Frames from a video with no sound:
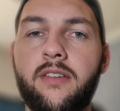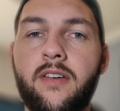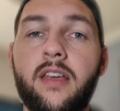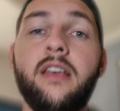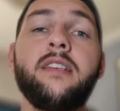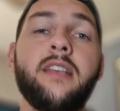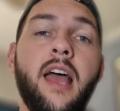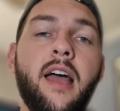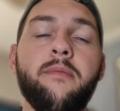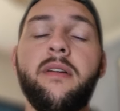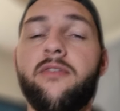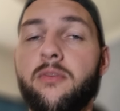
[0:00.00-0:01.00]
for his
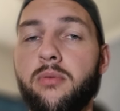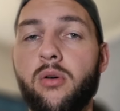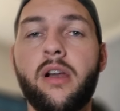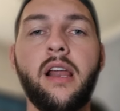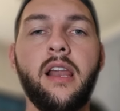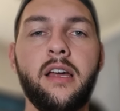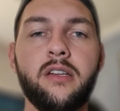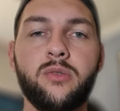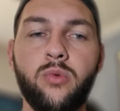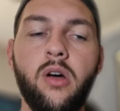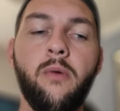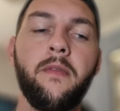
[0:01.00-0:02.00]
game and for Port Adelaide as
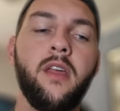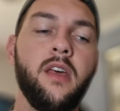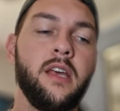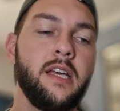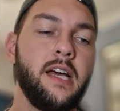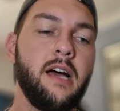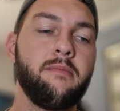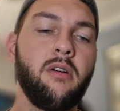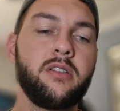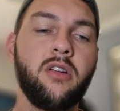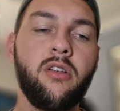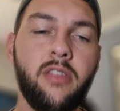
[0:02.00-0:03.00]
well.
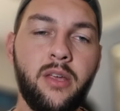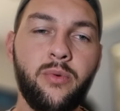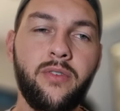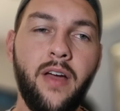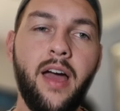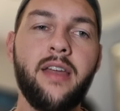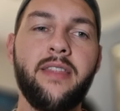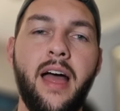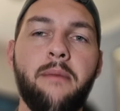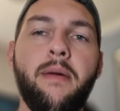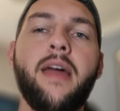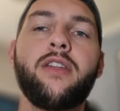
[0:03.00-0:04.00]
I don't think we've had
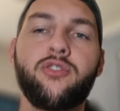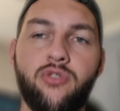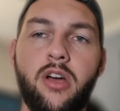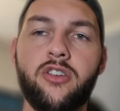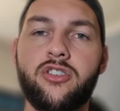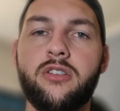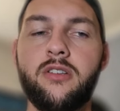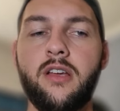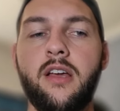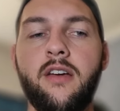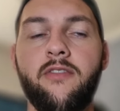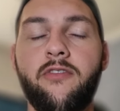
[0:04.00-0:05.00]
that penetration
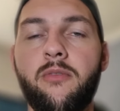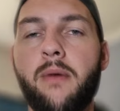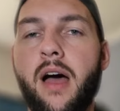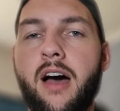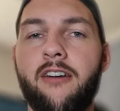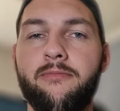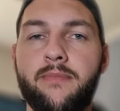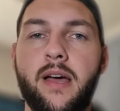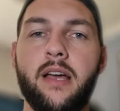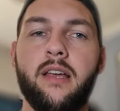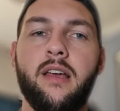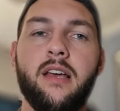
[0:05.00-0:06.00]
from
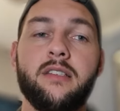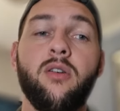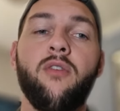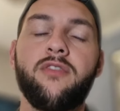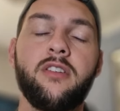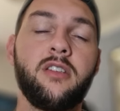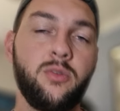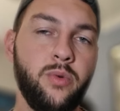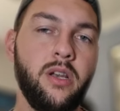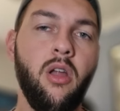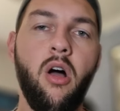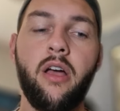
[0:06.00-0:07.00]
halfback as often as
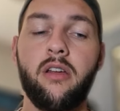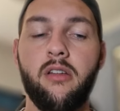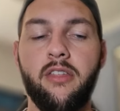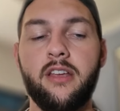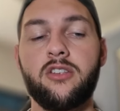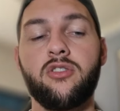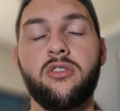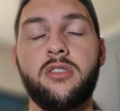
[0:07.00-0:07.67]
we'd like, and I think Josh